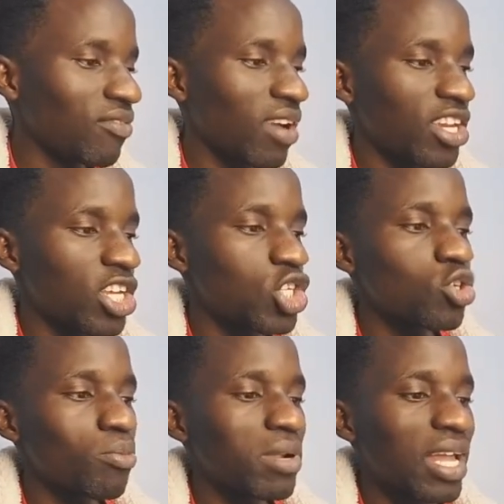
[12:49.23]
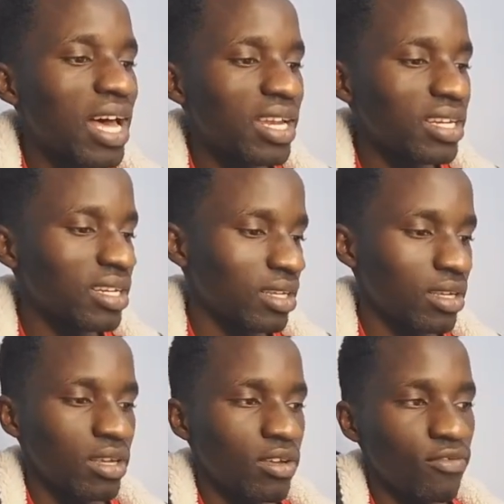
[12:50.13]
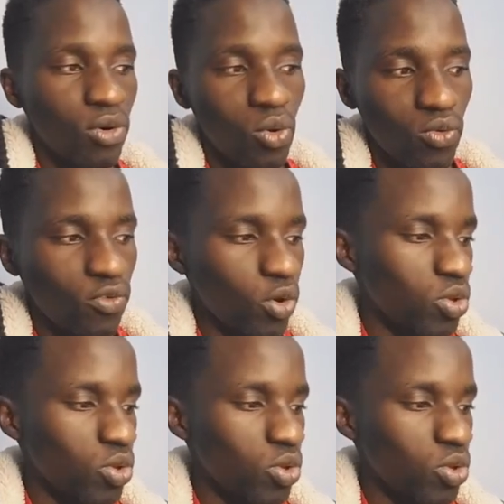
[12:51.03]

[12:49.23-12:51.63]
Financial plan for